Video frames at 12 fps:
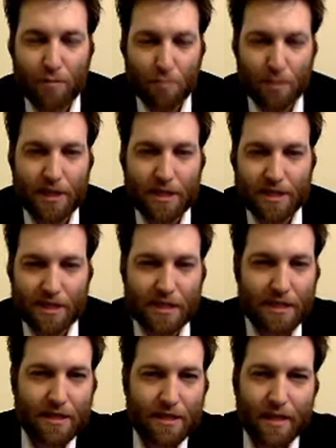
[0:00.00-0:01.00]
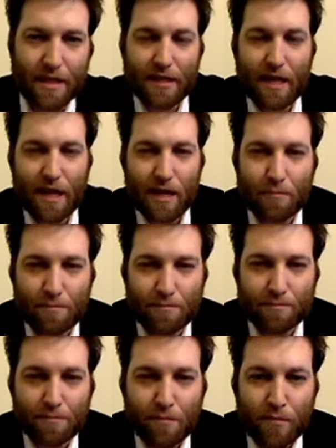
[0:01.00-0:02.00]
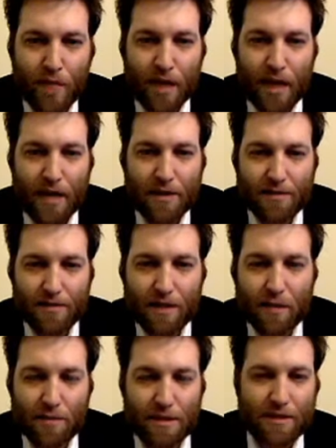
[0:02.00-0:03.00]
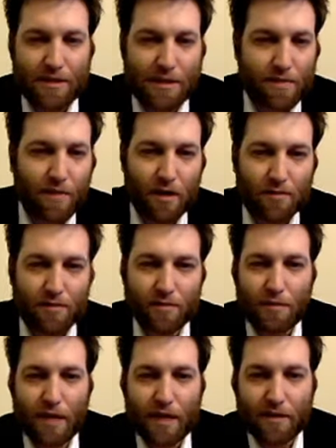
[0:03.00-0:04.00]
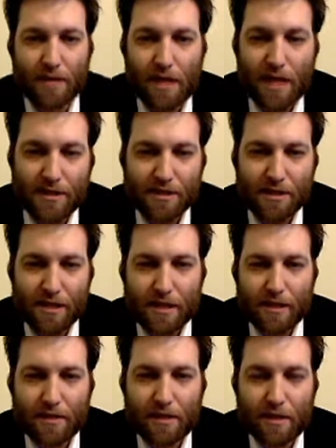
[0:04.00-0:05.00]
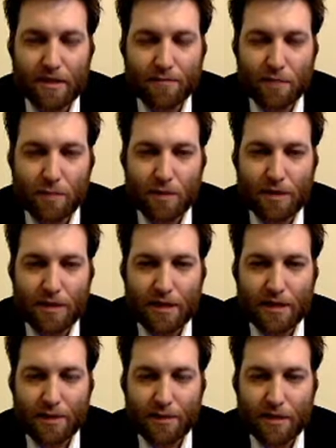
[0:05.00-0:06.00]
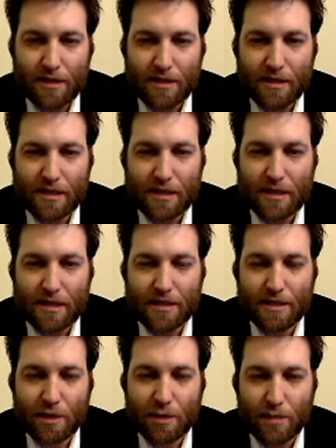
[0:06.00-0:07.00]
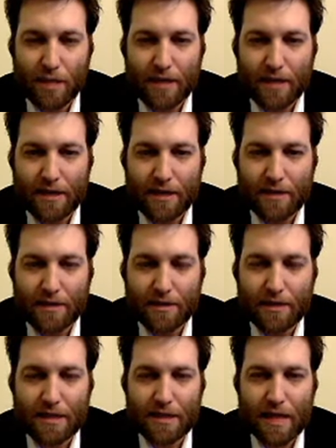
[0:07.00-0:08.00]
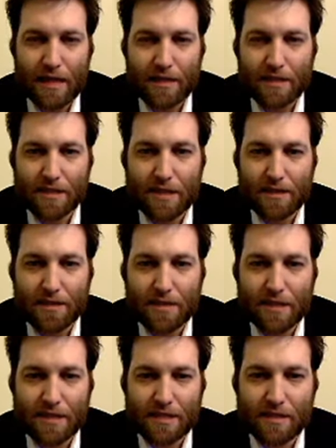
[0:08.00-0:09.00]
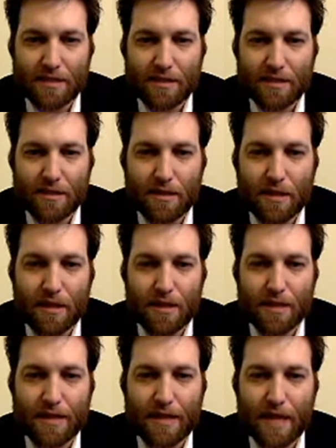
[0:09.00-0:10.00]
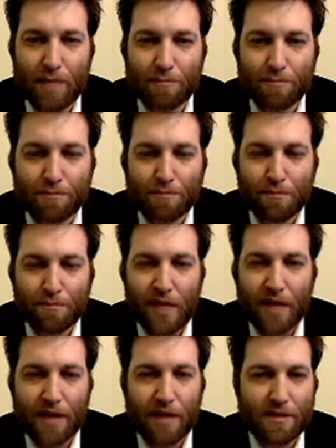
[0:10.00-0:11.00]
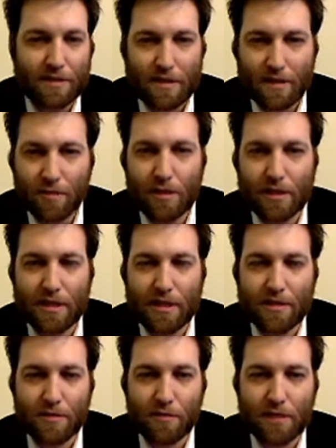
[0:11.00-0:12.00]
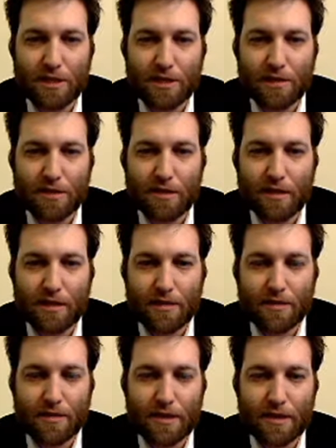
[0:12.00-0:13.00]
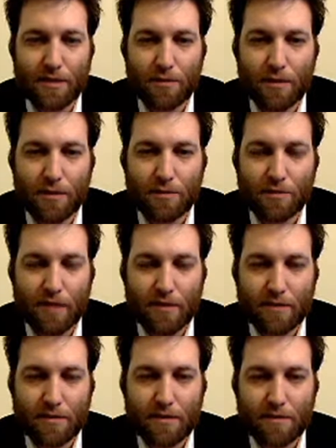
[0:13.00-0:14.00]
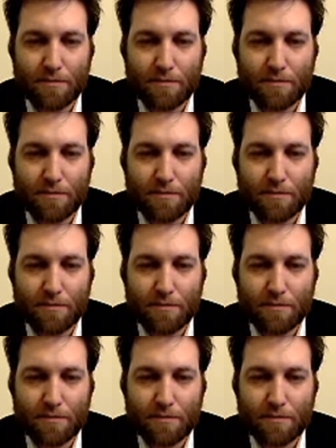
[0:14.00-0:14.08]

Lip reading: placed in the GitLab and developed and evolved from there. scl.ripon.us is a domain underneath Alexander Nix's name. He's the one that is registered under the Whois records.